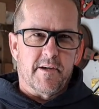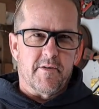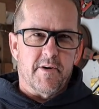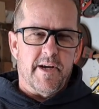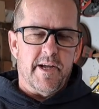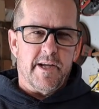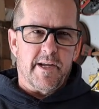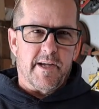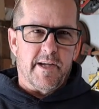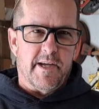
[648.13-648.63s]

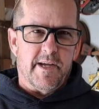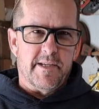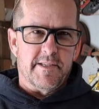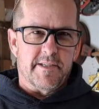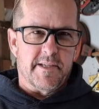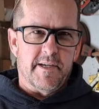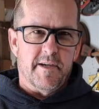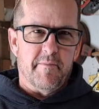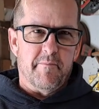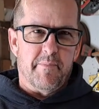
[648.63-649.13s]
crankcase
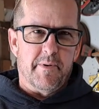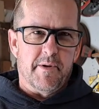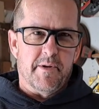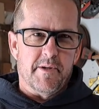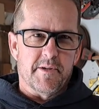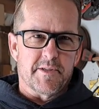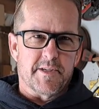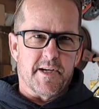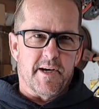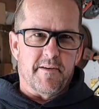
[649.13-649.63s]

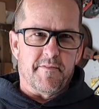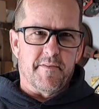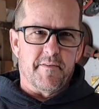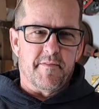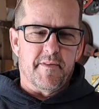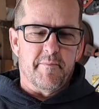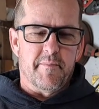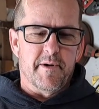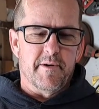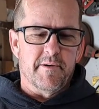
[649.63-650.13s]
impulse off
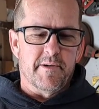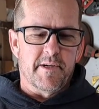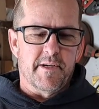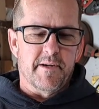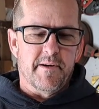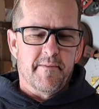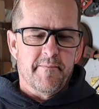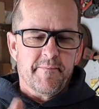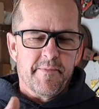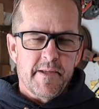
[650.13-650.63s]
of the
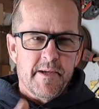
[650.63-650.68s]
motor.